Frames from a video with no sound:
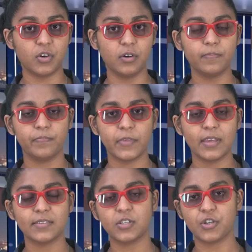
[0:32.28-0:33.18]
John
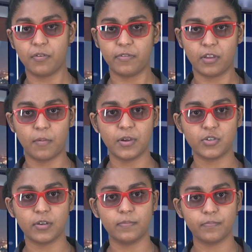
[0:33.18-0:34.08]
is the chair of the
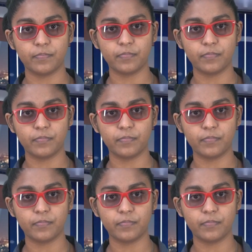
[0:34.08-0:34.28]
commission.